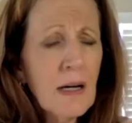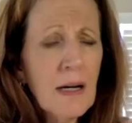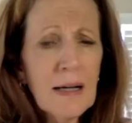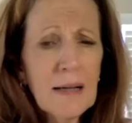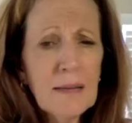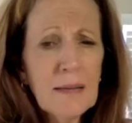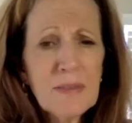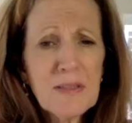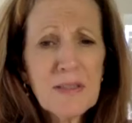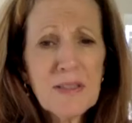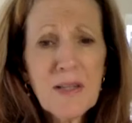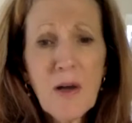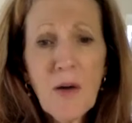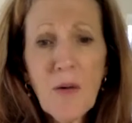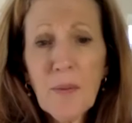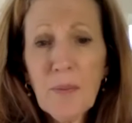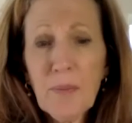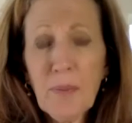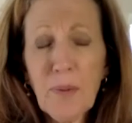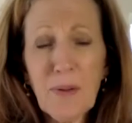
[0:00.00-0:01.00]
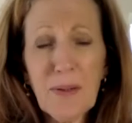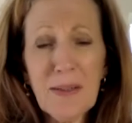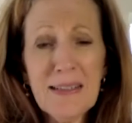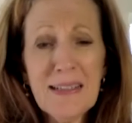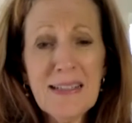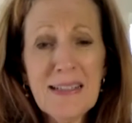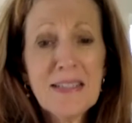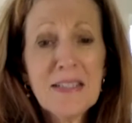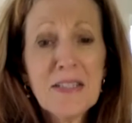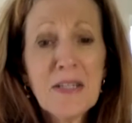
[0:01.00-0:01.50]
so important
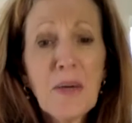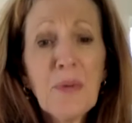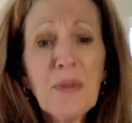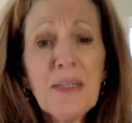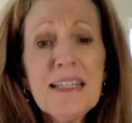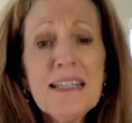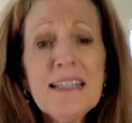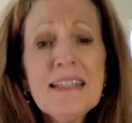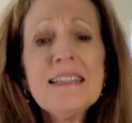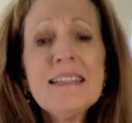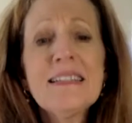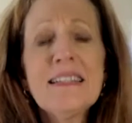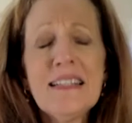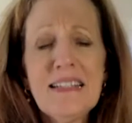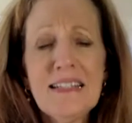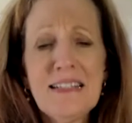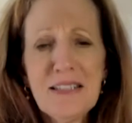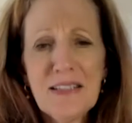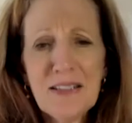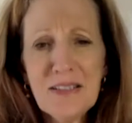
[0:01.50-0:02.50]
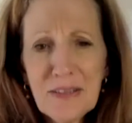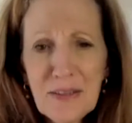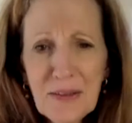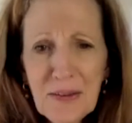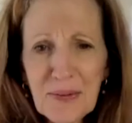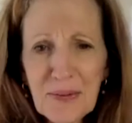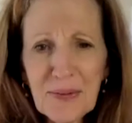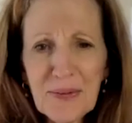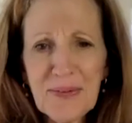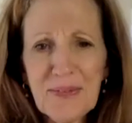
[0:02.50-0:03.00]
and so easy to
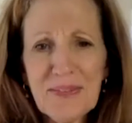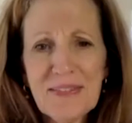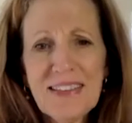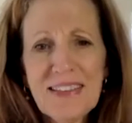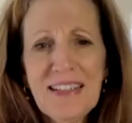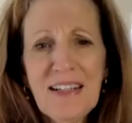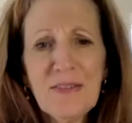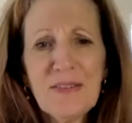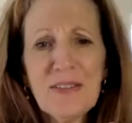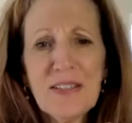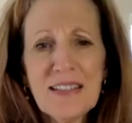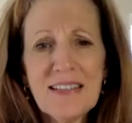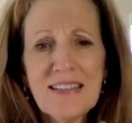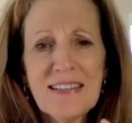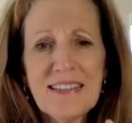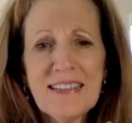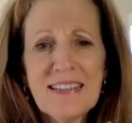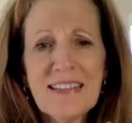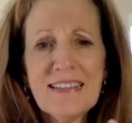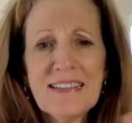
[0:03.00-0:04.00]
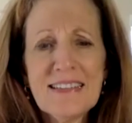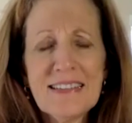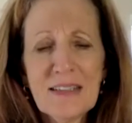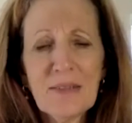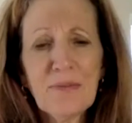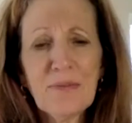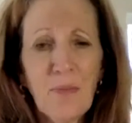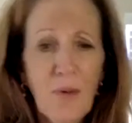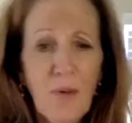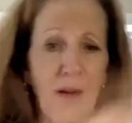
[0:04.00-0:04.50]
do,
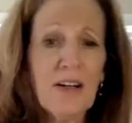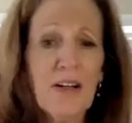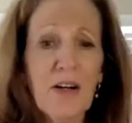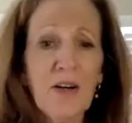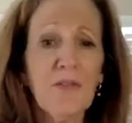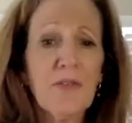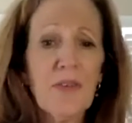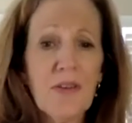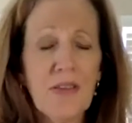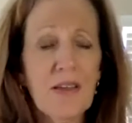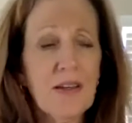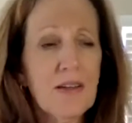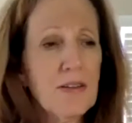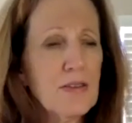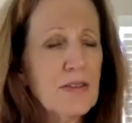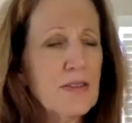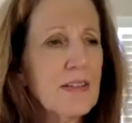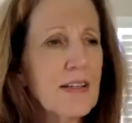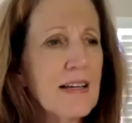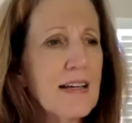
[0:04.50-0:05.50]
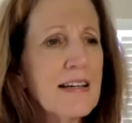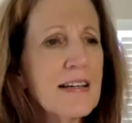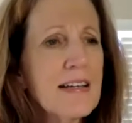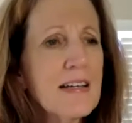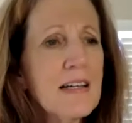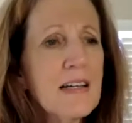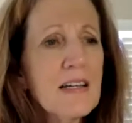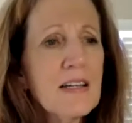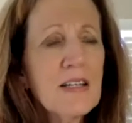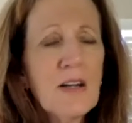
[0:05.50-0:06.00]
to walk over those
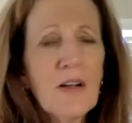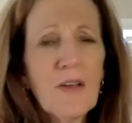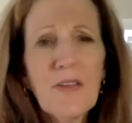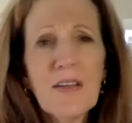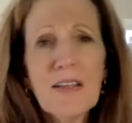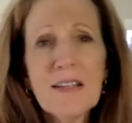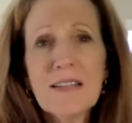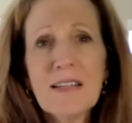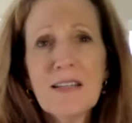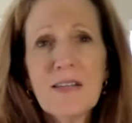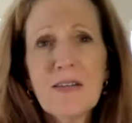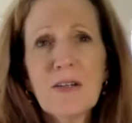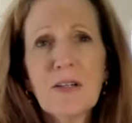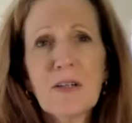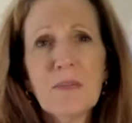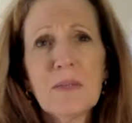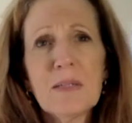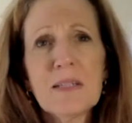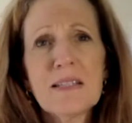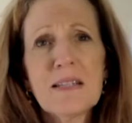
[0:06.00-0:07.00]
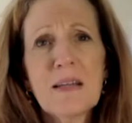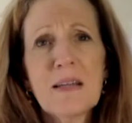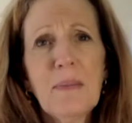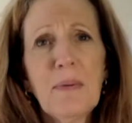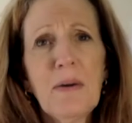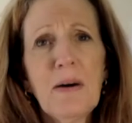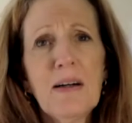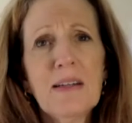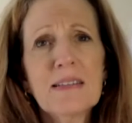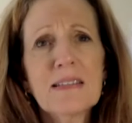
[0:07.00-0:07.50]
things that you could misstep
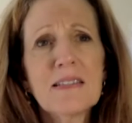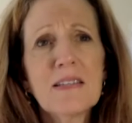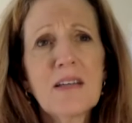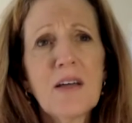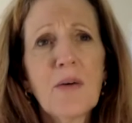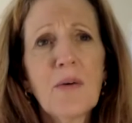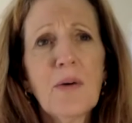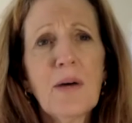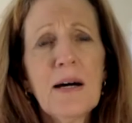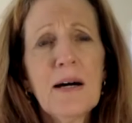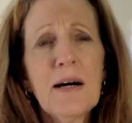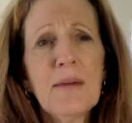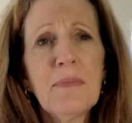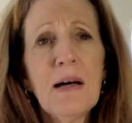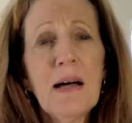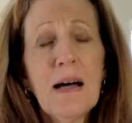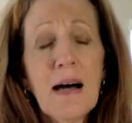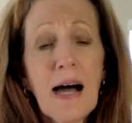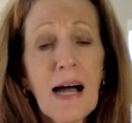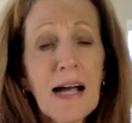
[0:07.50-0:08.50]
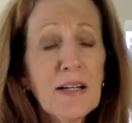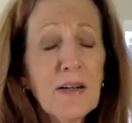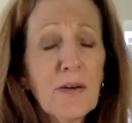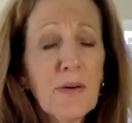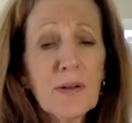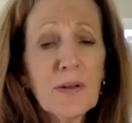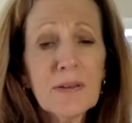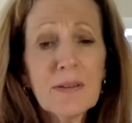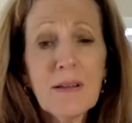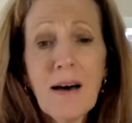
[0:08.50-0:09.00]
on. So I
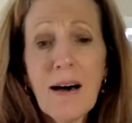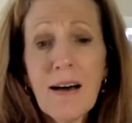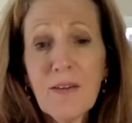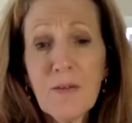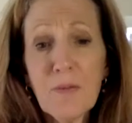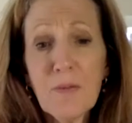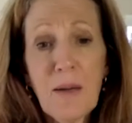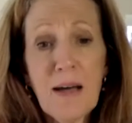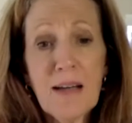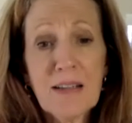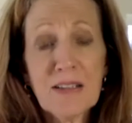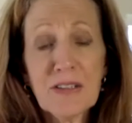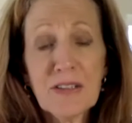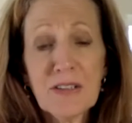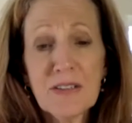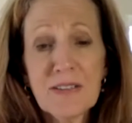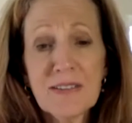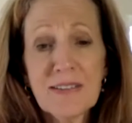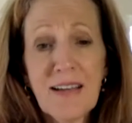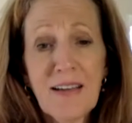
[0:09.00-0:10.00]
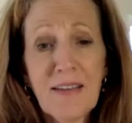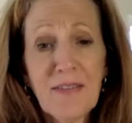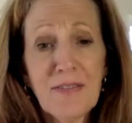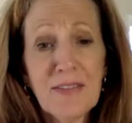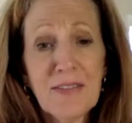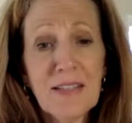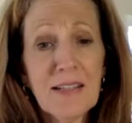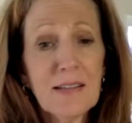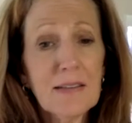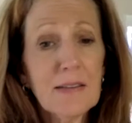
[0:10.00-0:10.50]
know a lot of pastors. I've
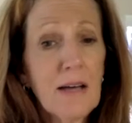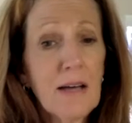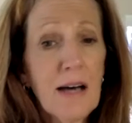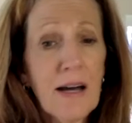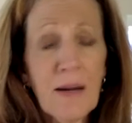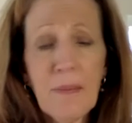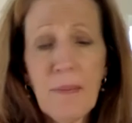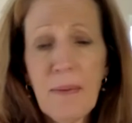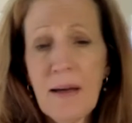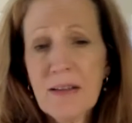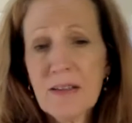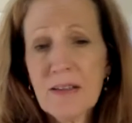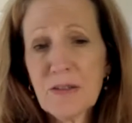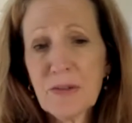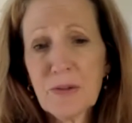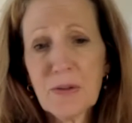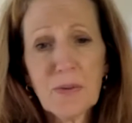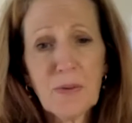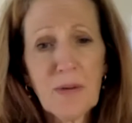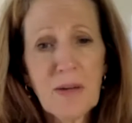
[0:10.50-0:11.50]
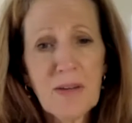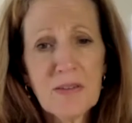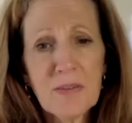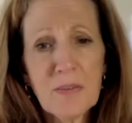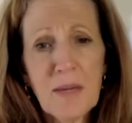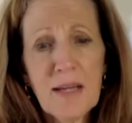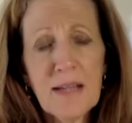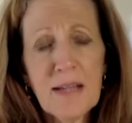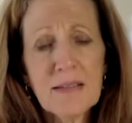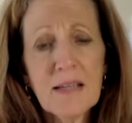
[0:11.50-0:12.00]
seen a lot of pastoral
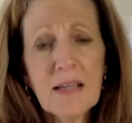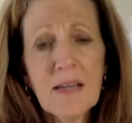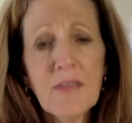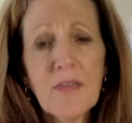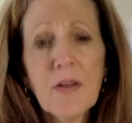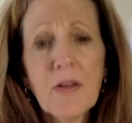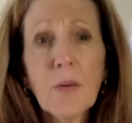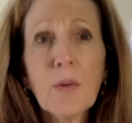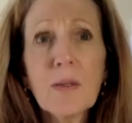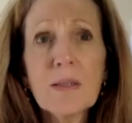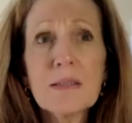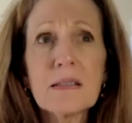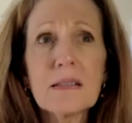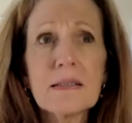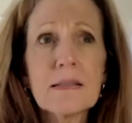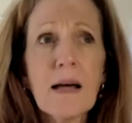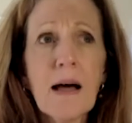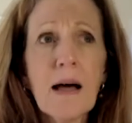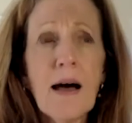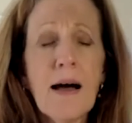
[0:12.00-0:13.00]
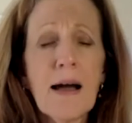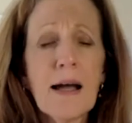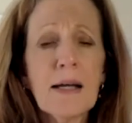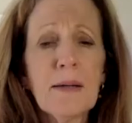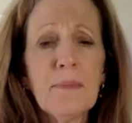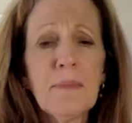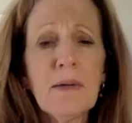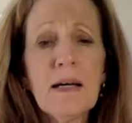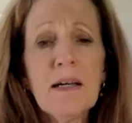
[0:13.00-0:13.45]
resumes, and there was a time